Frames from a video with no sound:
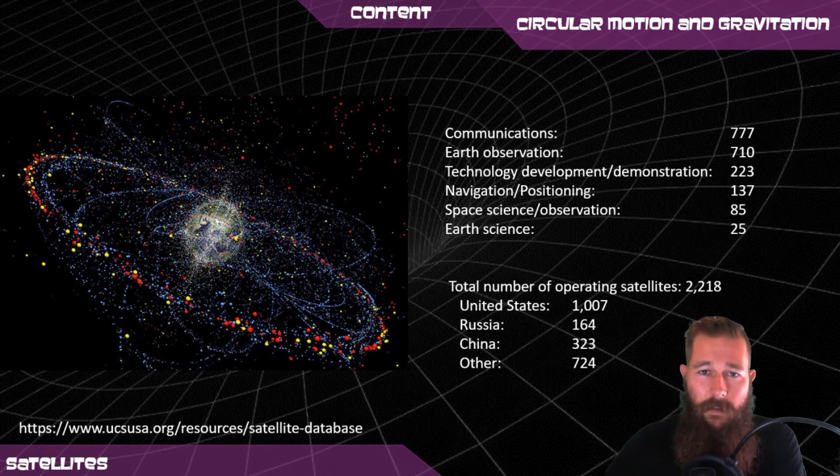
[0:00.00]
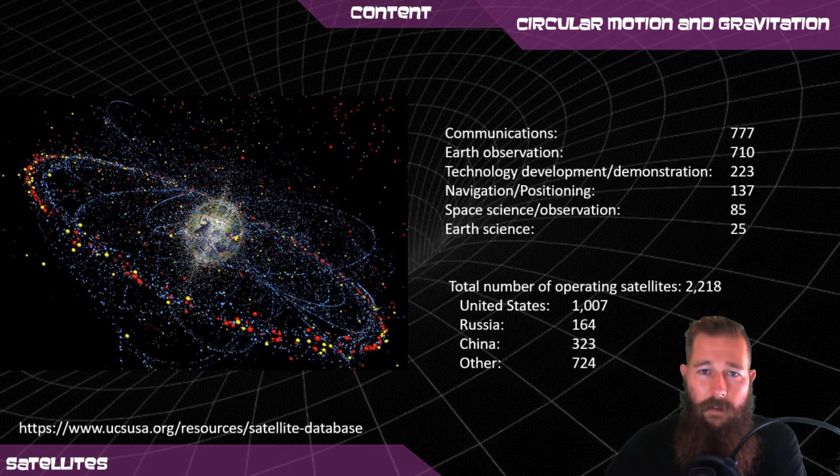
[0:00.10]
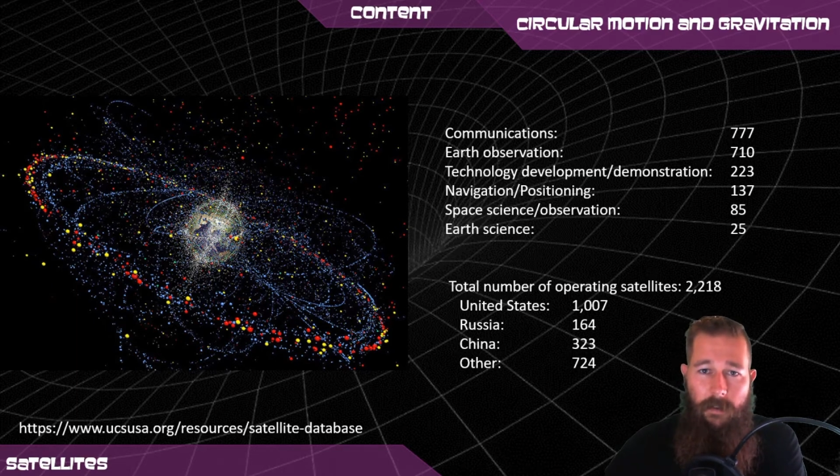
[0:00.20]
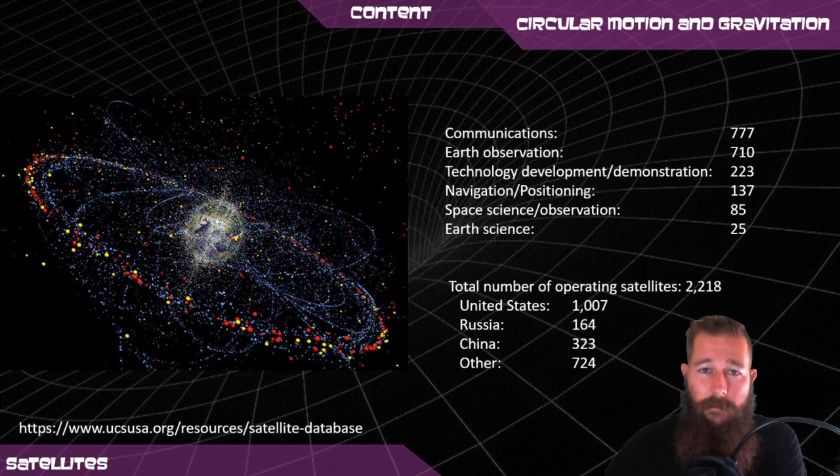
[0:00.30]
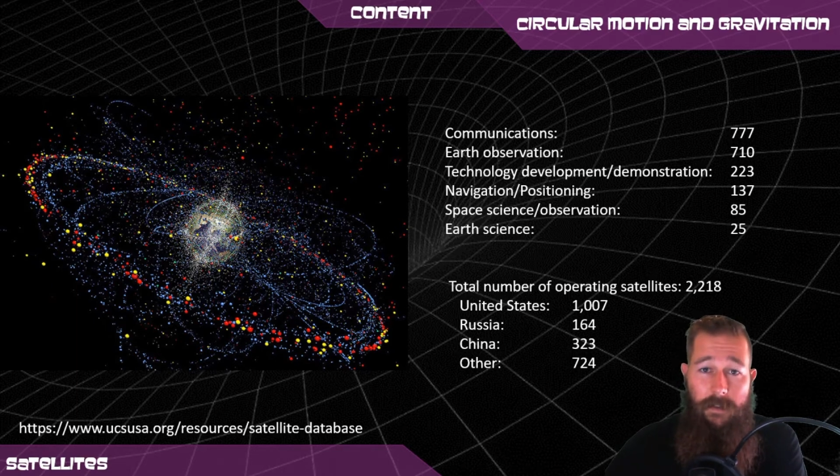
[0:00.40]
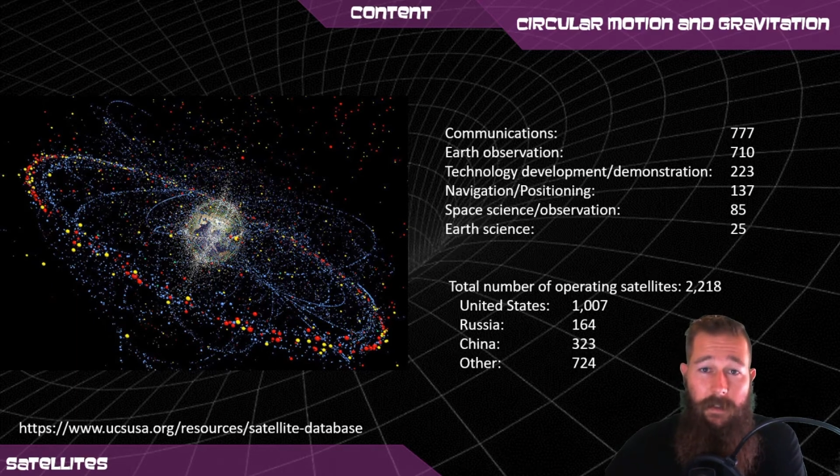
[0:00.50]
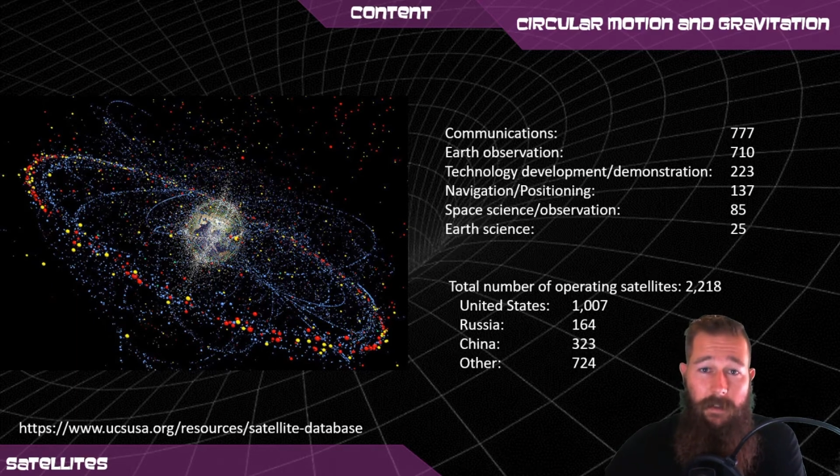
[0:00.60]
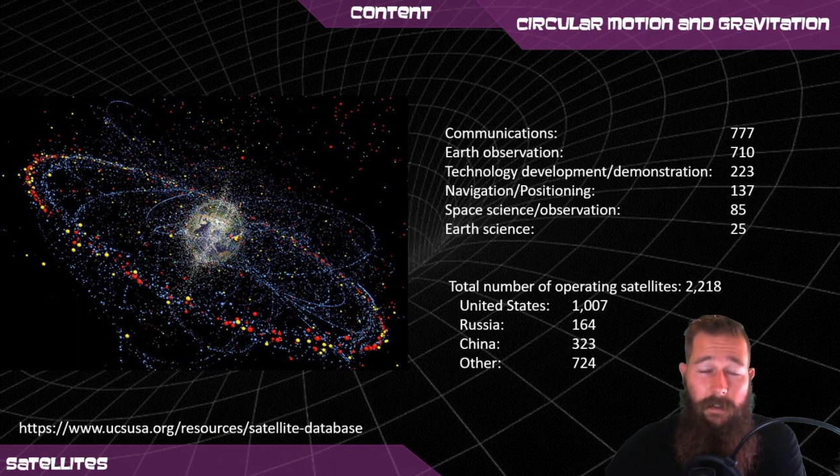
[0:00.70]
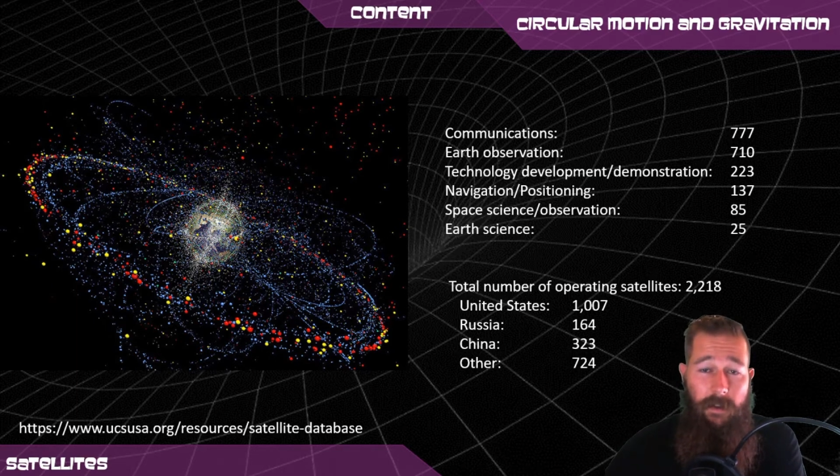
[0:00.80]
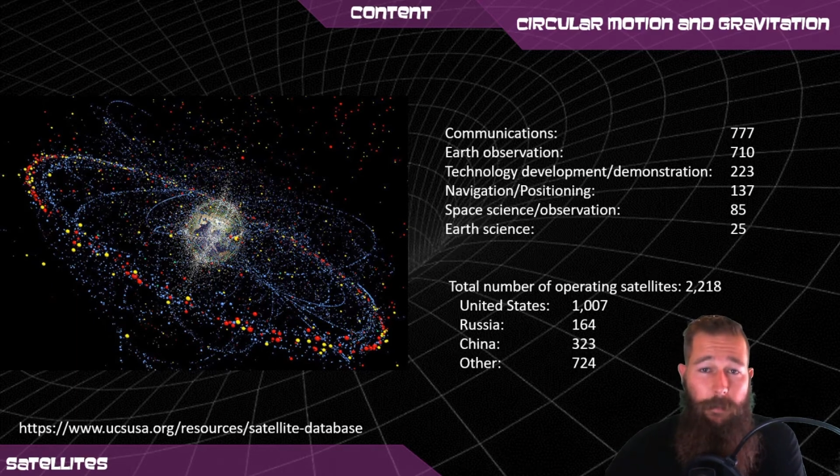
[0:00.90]
You can visit the
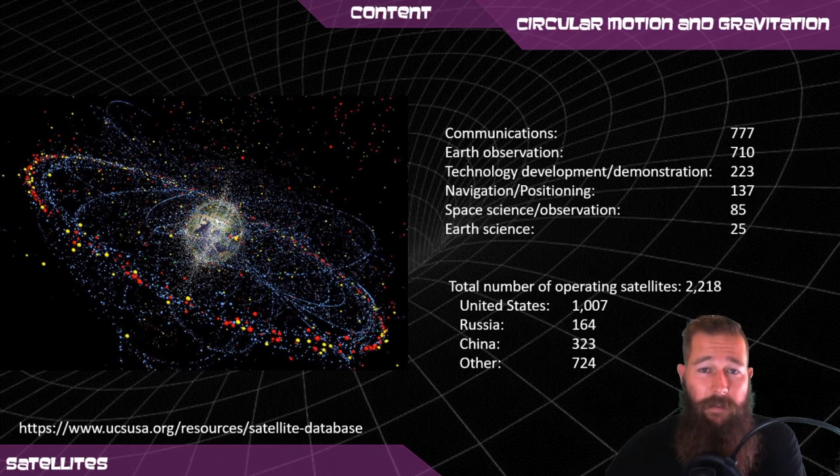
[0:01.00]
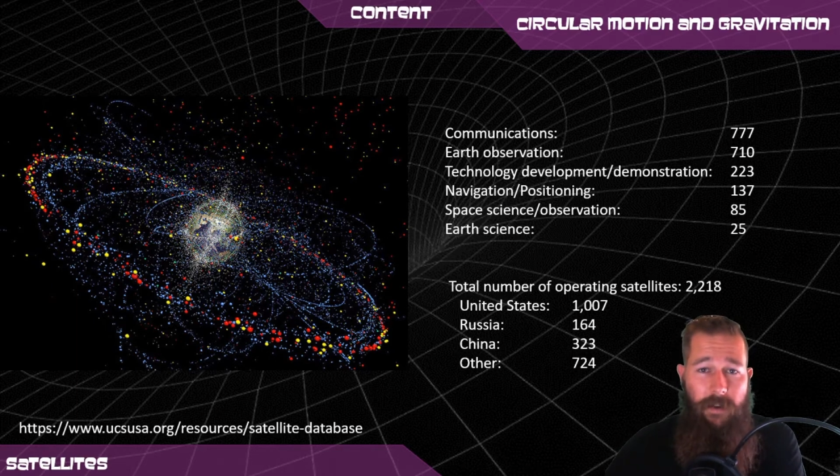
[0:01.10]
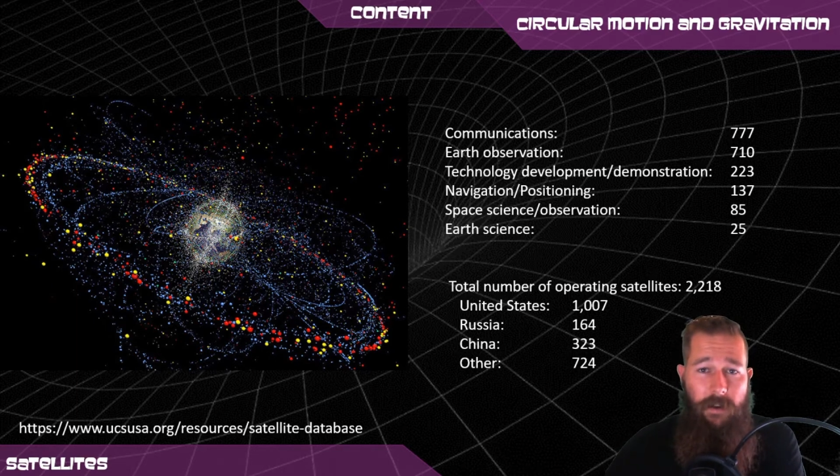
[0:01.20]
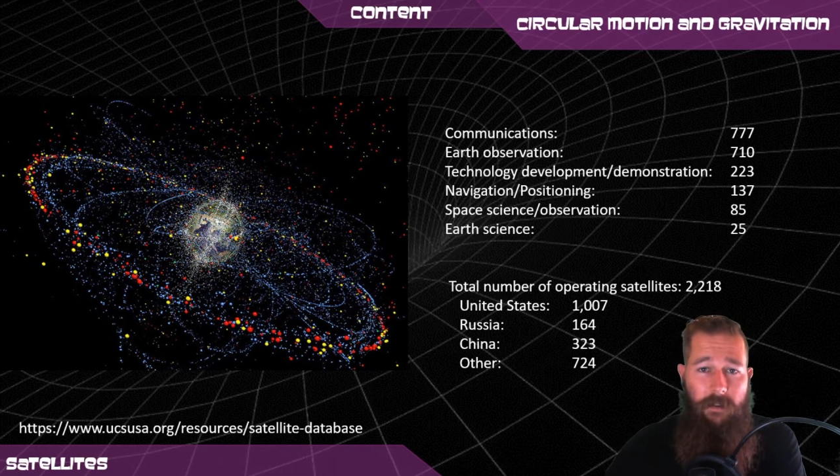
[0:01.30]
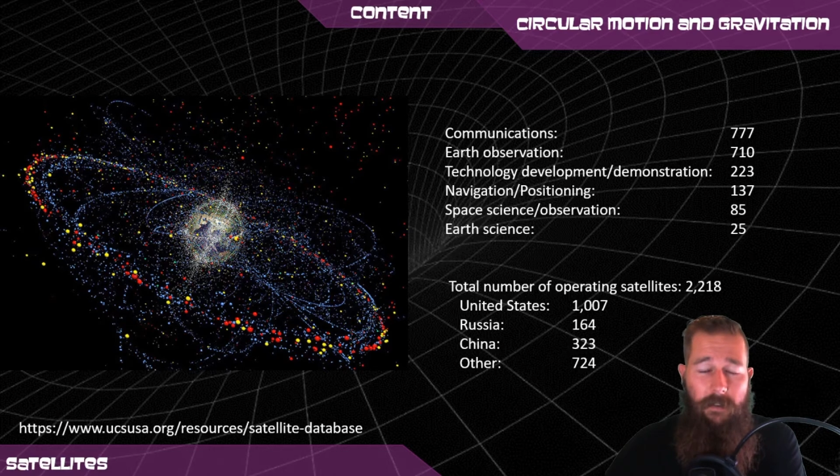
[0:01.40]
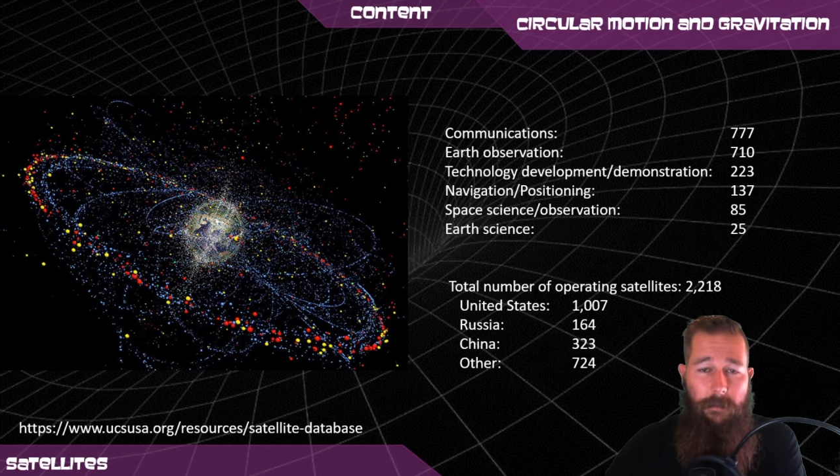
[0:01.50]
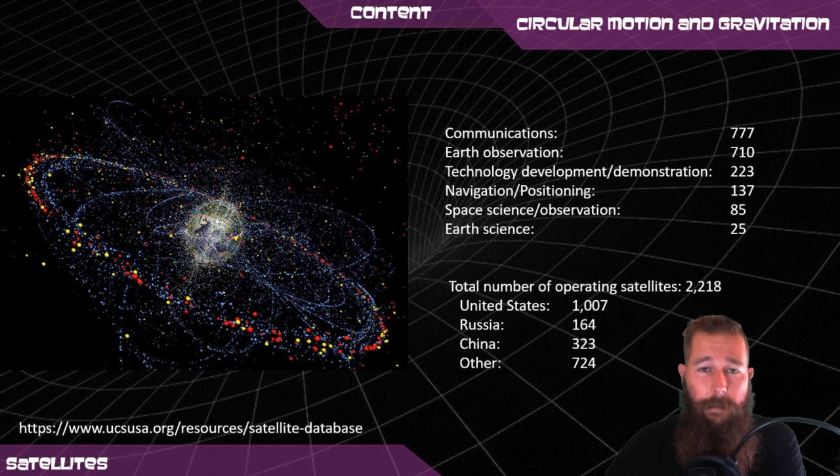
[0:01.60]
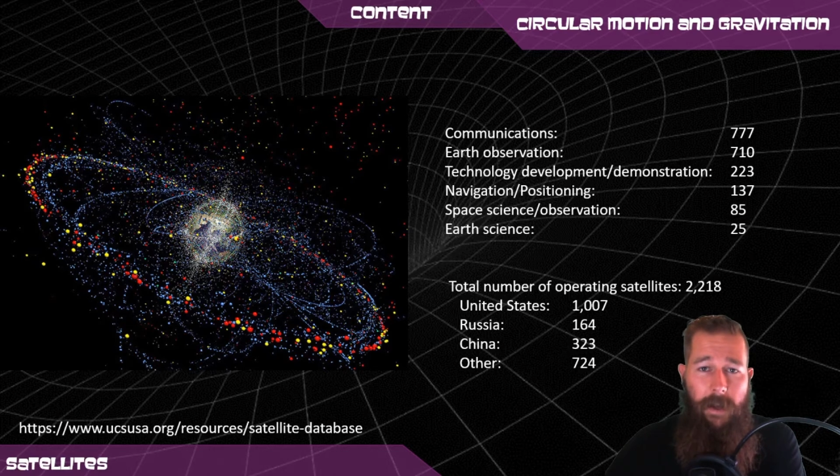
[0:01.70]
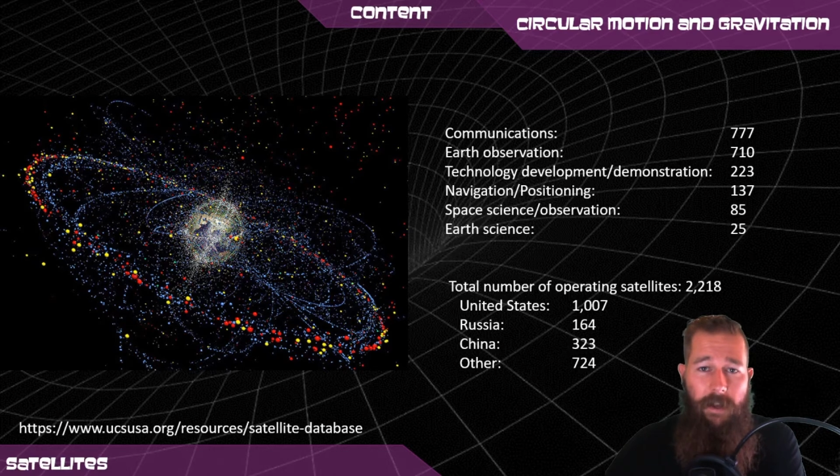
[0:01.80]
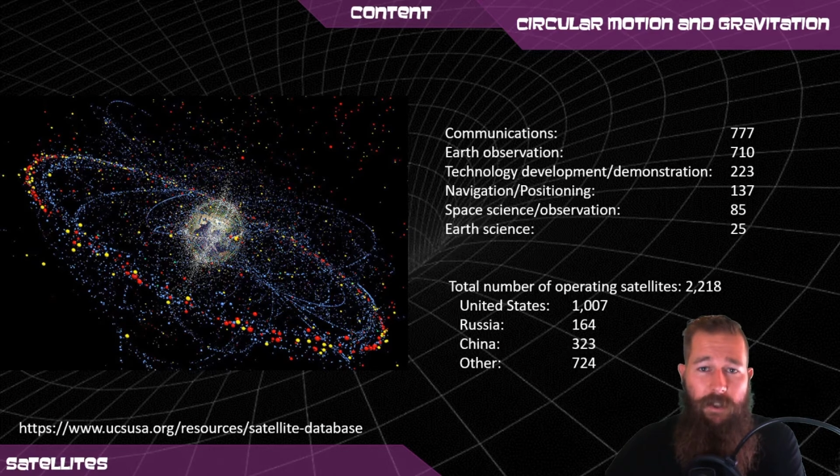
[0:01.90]
link provided on the
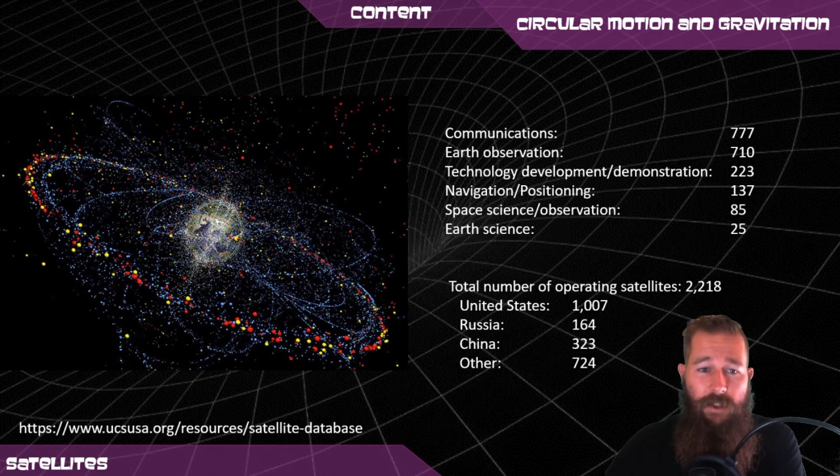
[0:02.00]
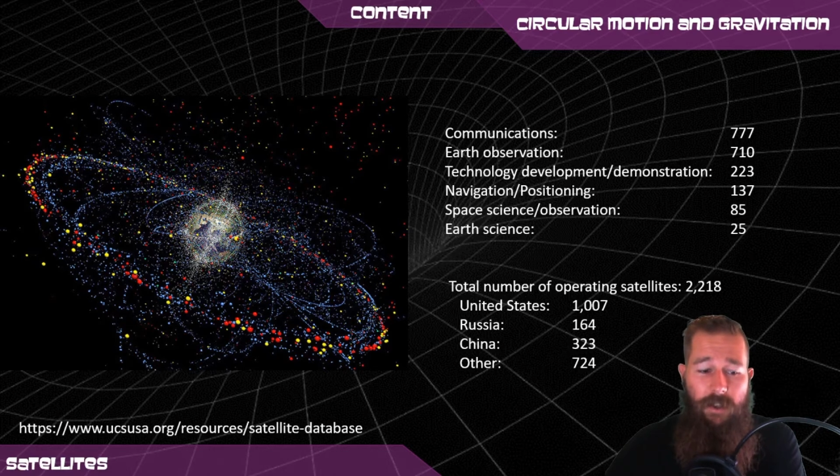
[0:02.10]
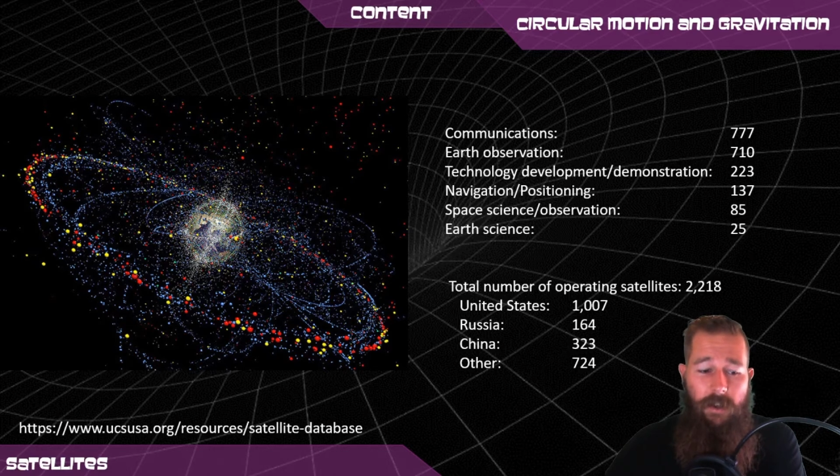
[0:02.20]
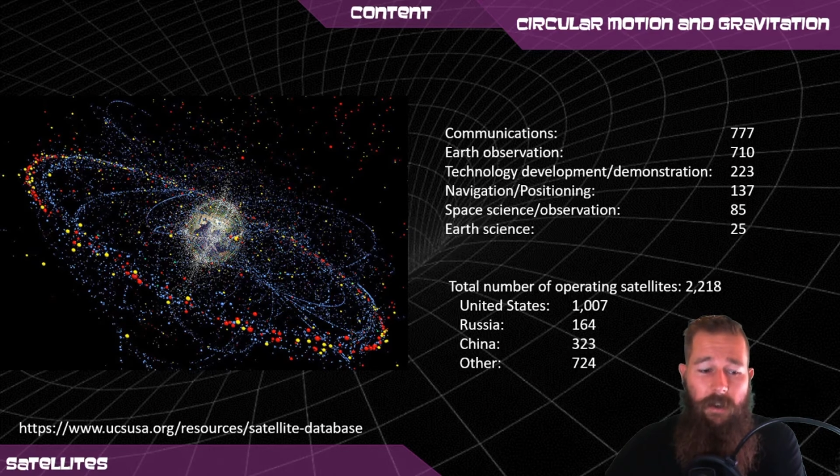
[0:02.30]
page